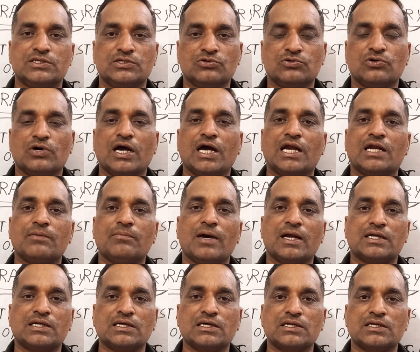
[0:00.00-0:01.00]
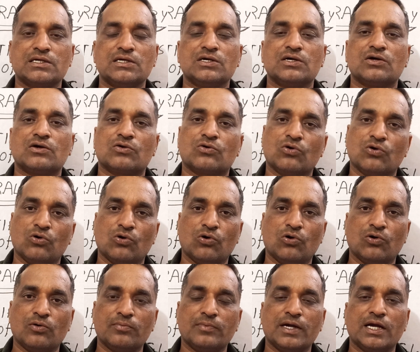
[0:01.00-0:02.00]
You had better go
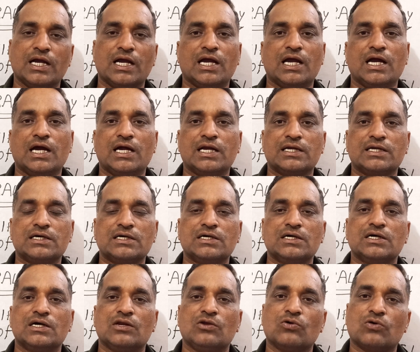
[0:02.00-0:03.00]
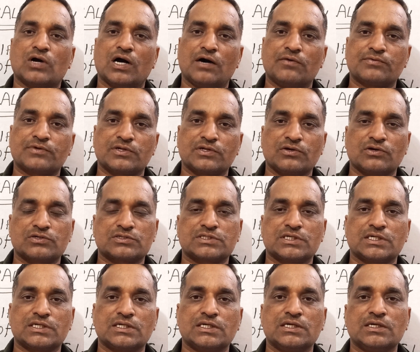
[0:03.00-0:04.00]
home and look after your
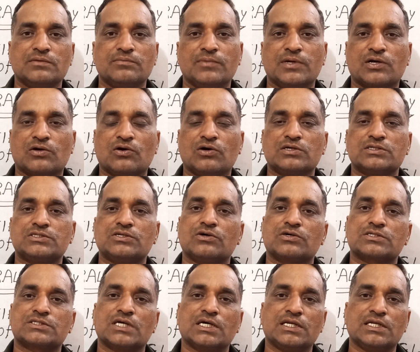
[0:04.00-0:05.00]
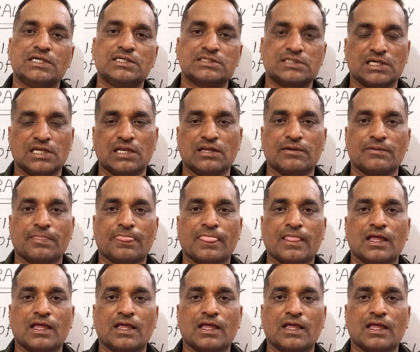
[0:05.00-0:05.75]
son because your son is ill.